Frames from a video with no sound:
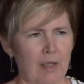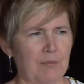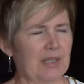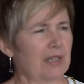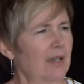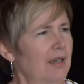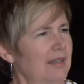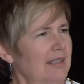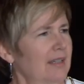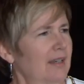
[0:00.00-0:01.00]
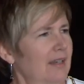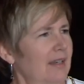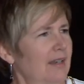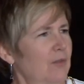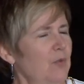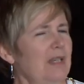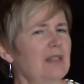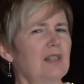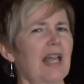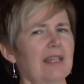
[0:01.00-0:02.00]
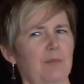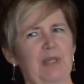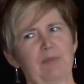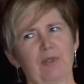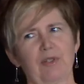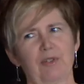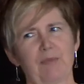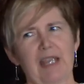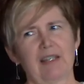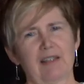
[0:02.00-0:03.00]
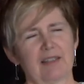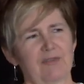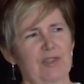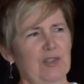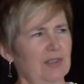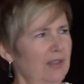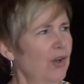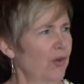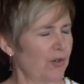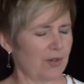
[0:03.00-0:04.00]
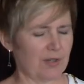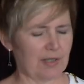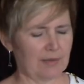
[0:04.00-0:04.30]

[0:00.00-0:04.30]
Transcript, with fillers: because we like people who make us feel heard.